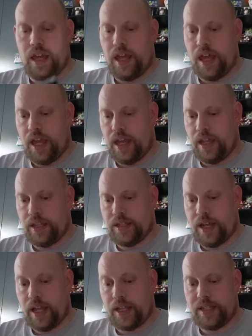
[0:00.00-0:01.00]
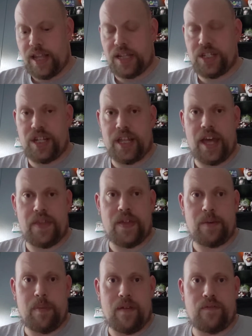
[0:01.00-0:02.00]
And it's actually, I
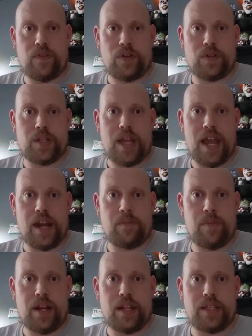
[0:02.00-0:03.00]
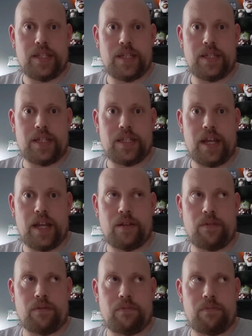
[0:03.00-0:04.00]
think, my first animated Disney
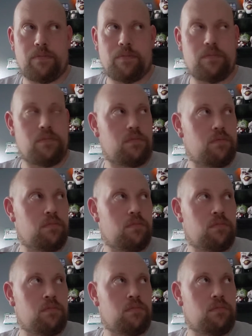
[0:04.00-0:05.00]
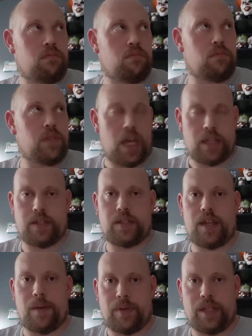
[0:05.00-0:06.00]
title.
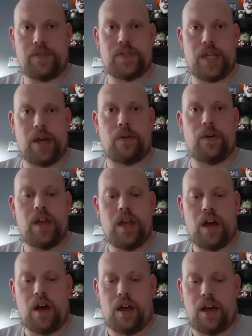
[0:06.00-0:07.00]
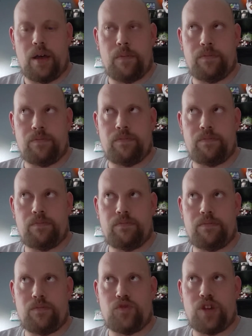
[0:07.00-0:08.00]
Yes, I believe so. Trying
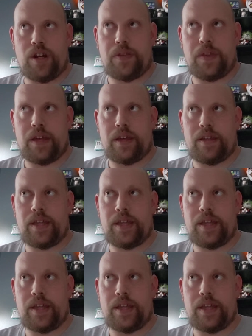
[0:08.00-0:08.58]
to think.